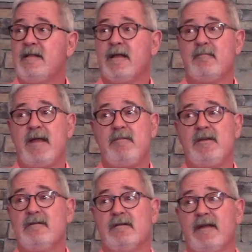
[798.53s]
then maybe
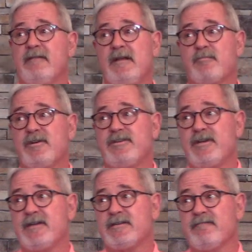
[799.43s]
you don't have any
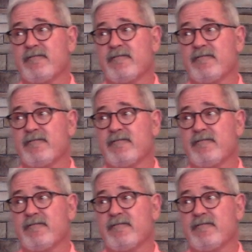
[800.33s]
appreciation